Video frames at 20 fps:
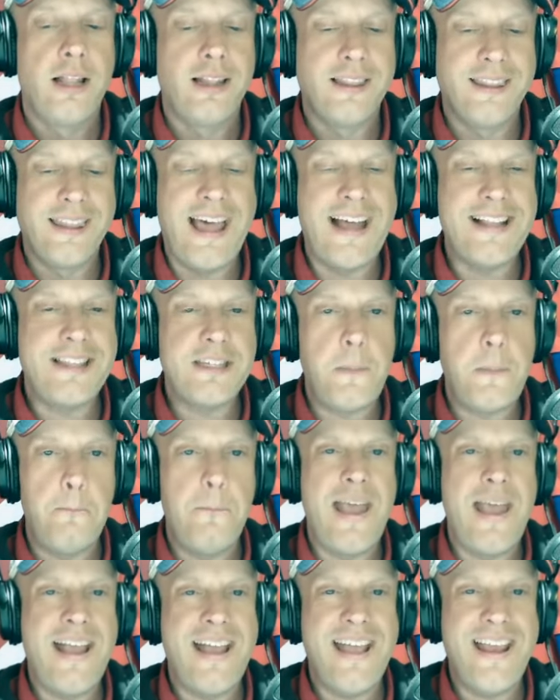Let's
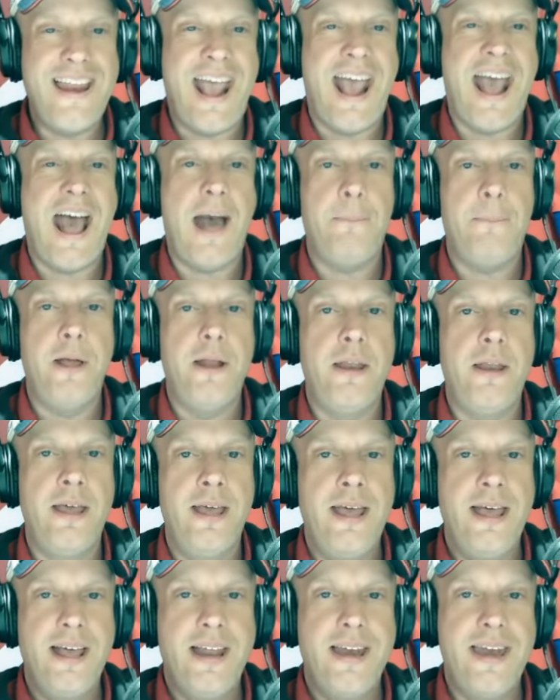make it happen
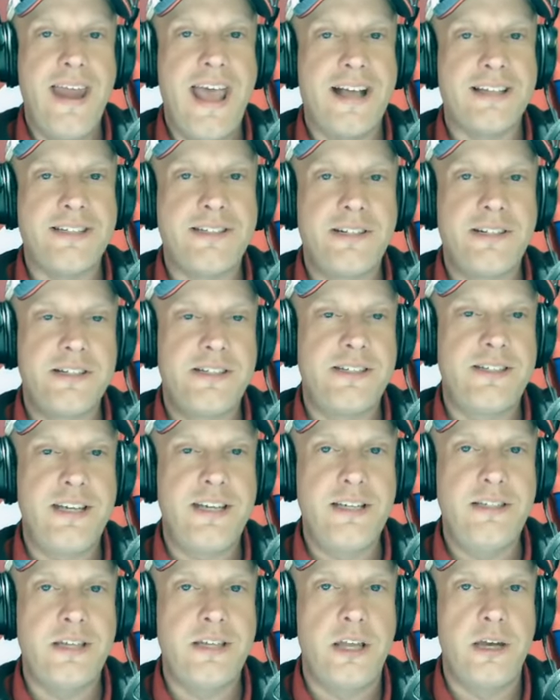next
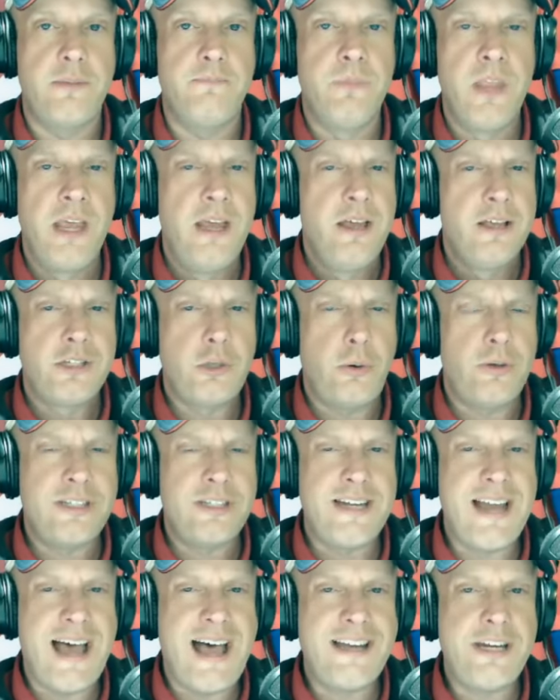season. So
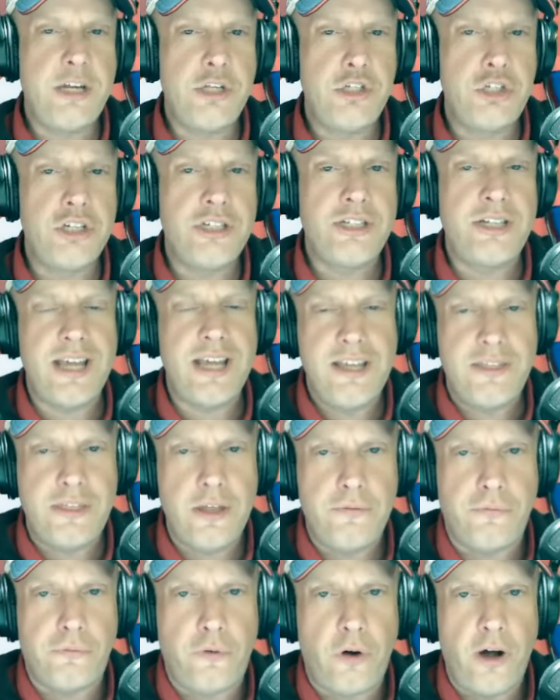it's not just
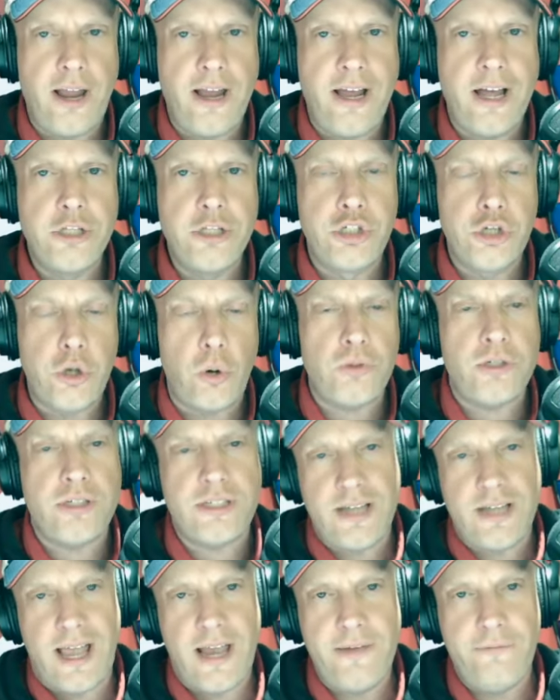Ethen Frank. Joe
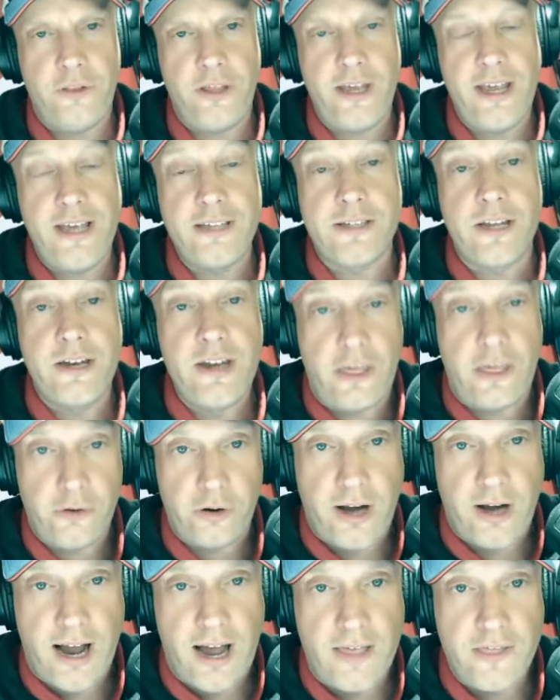Snively is
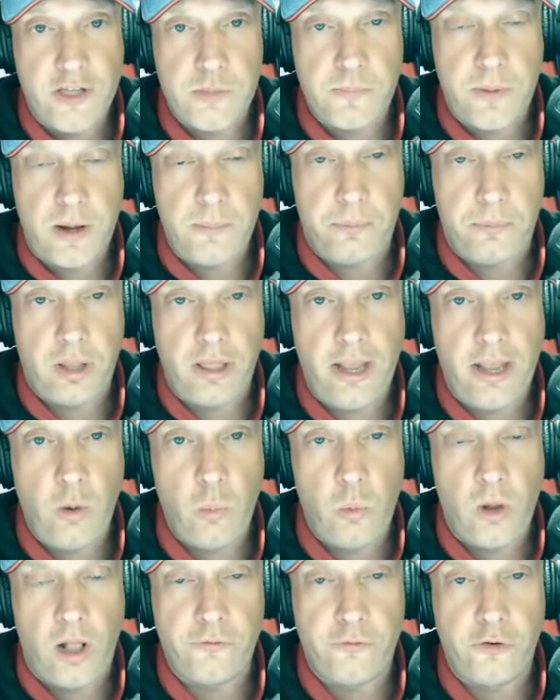another guy that's been
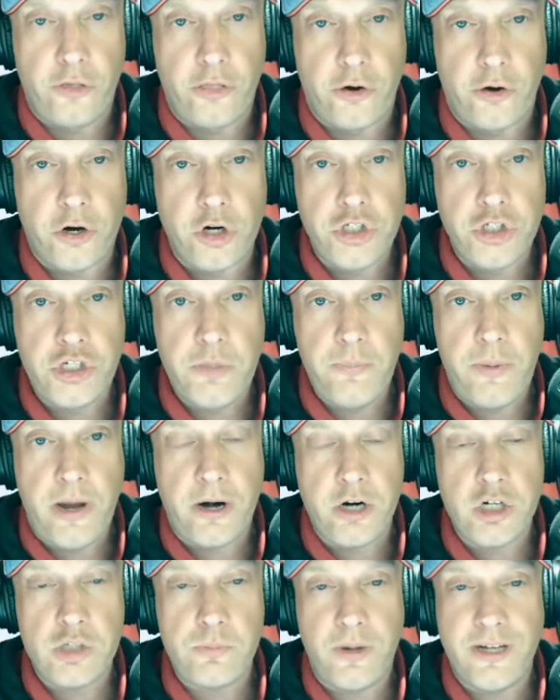playing well for the Hershey
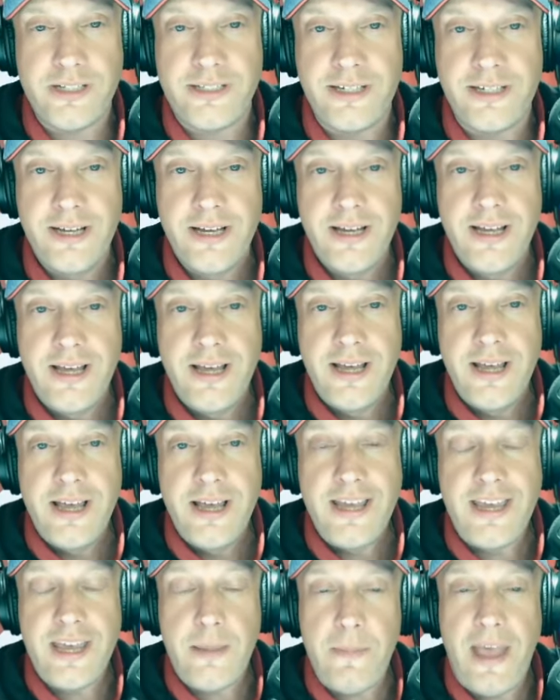Bears, but
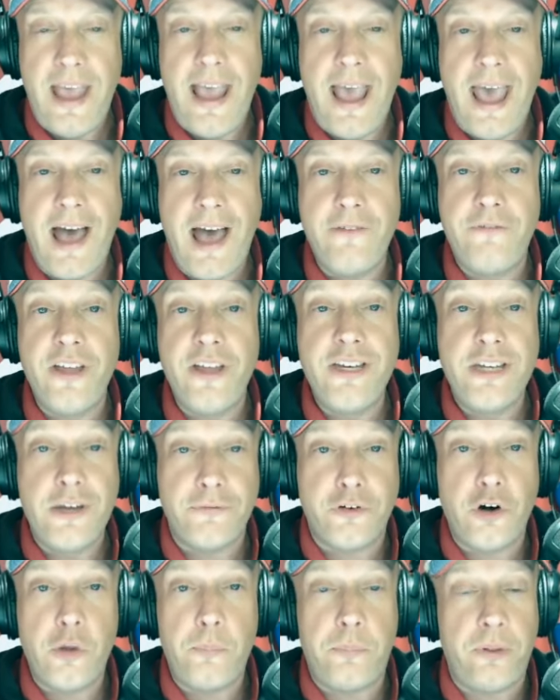he may have
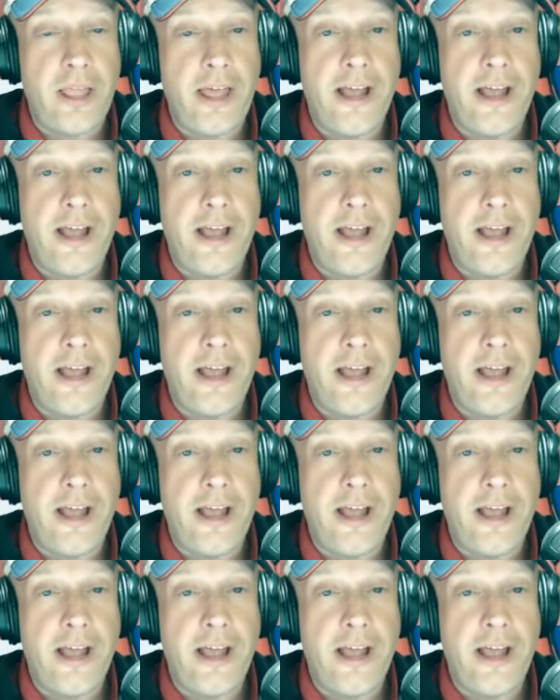different